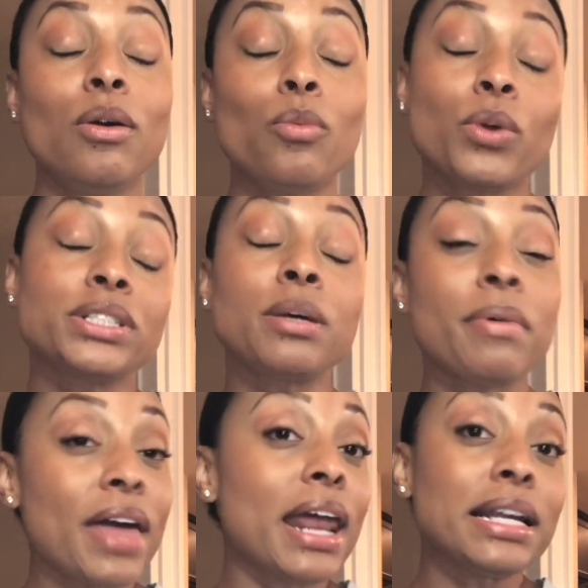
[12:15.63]
where some
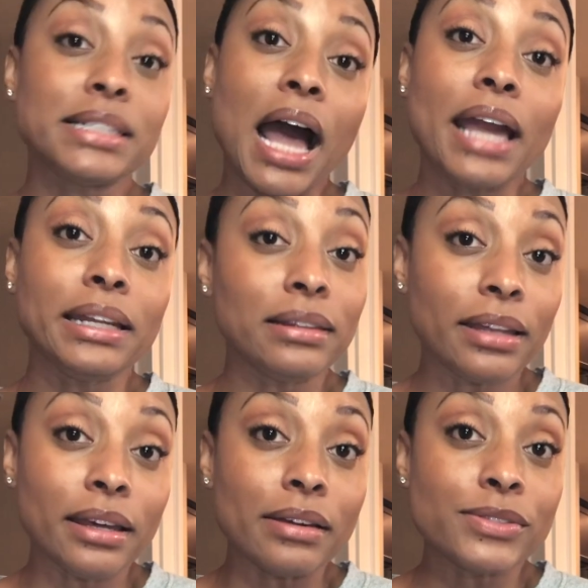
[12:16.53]
of that anxiety
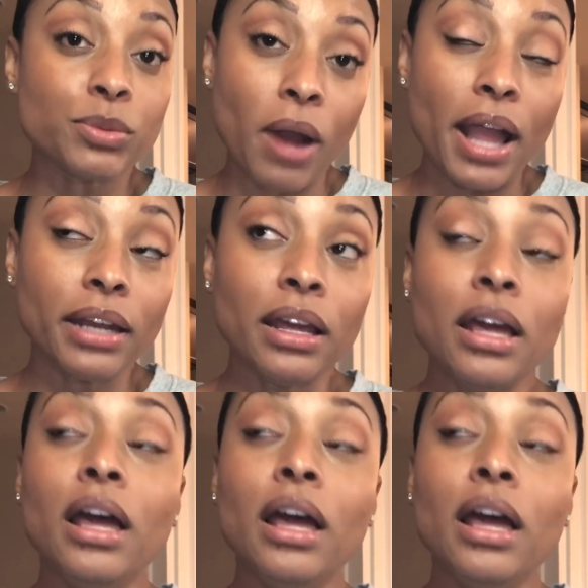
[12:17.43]
lives, right?